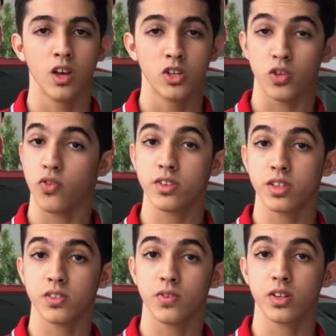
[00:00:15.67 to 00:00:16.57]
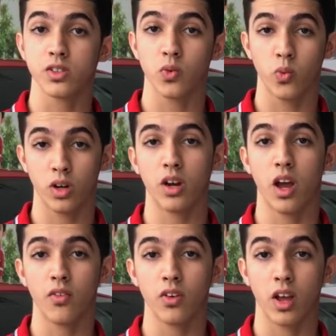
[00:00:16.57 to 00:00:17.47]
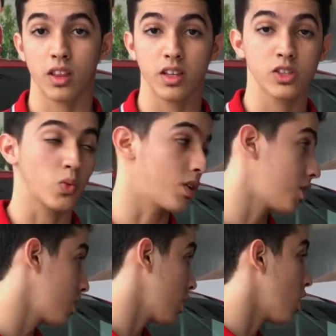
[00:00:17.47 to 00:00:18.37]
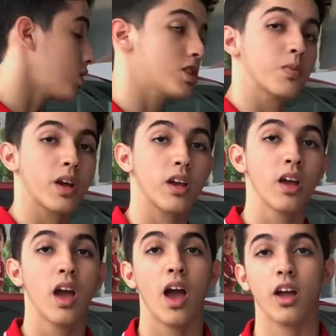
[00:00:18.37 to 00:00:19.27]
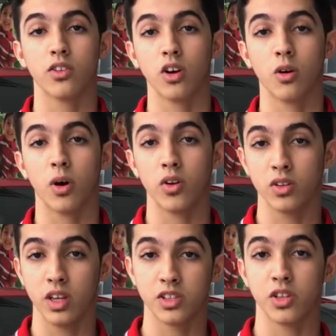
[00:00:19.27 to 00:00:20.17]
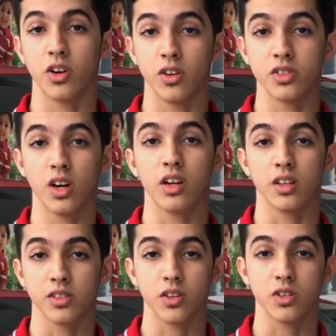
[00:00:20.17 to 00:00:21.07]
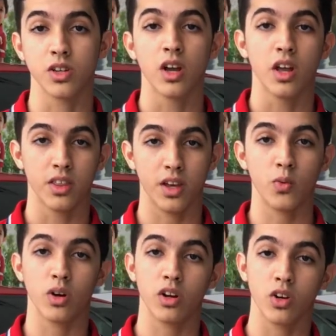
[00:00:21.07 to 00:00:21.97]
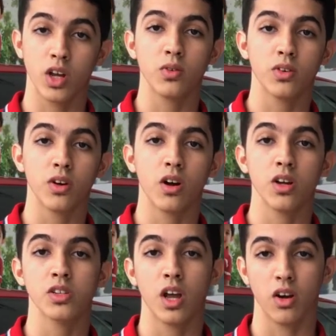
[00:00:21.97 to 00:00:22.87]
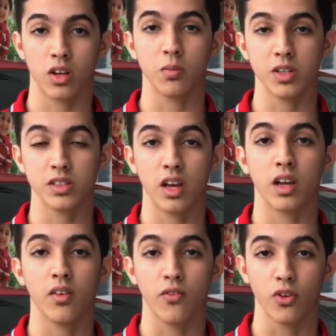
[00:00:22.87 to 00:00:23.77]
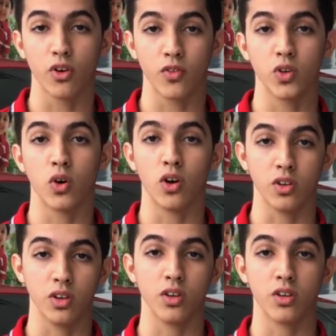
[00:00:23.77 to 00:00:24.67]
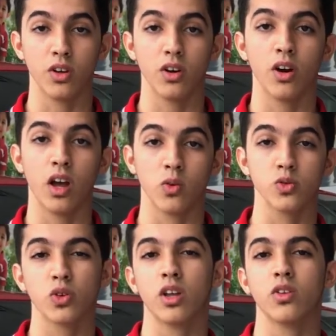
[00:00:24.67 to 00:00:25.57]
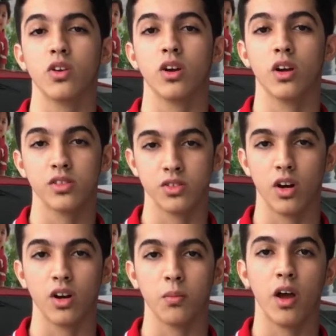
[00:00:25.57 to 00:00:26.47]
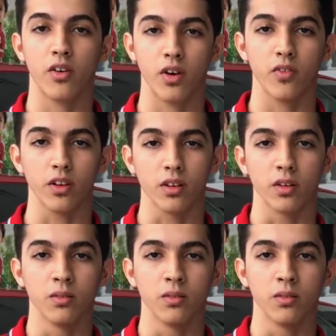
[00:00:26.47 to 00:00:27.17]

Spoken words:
So first things first, we're gonna have a look at this one here on display and talk about the exterior design and such. Then we're gonna go down to the garage and look at the Mustang in full review on the interior and also get to hear it start up and rev a little.